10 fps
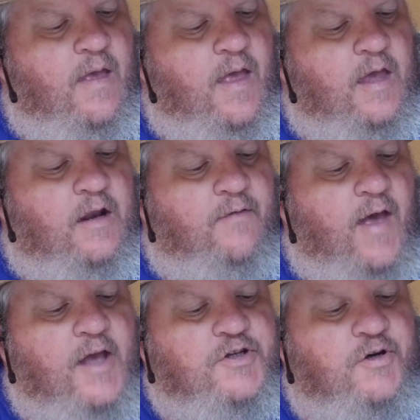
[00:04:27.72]
And of
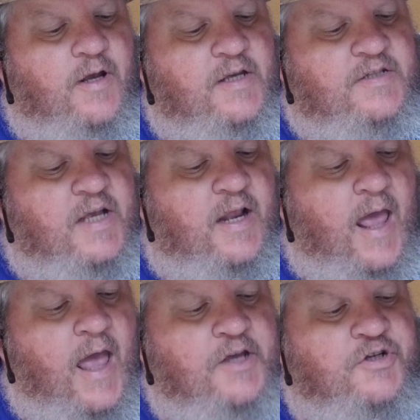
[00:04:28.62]
Asher he said,
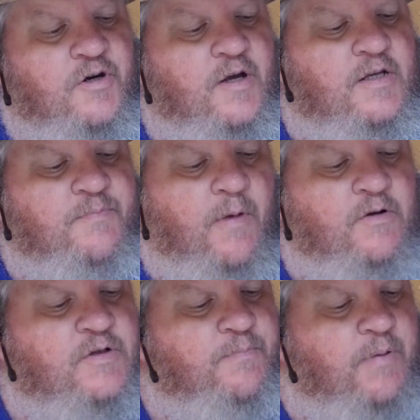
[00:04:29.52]
Asher is
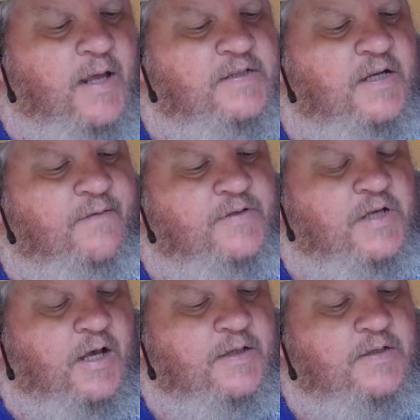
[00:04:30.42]
most blessed of
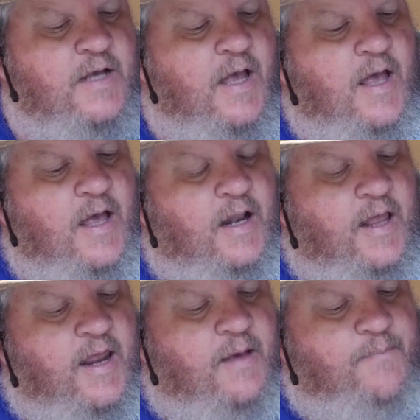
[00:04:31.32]
sons.
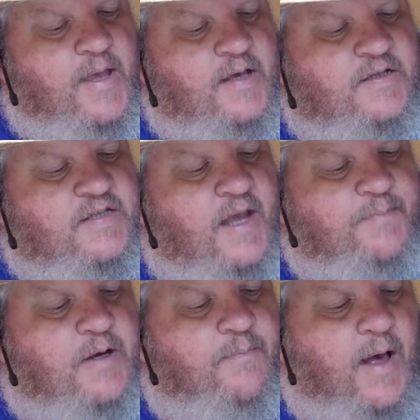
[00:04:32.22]
Let him be
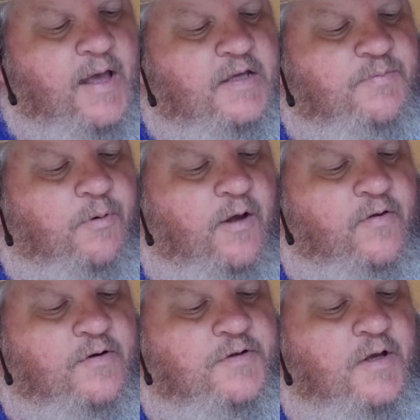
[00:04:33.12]
accepted by his
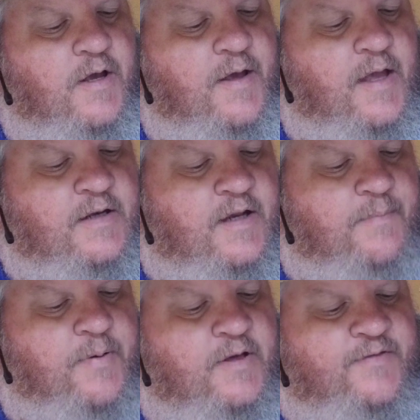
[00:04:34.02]
brothers, and
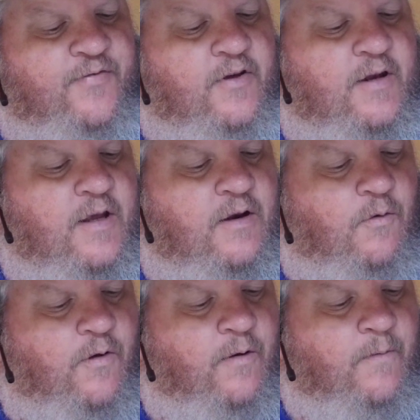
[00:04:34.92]
dip his foot in
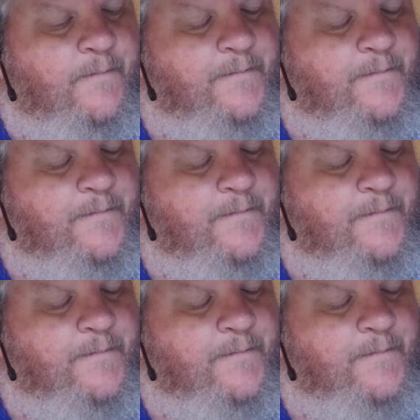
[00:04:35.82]
oil.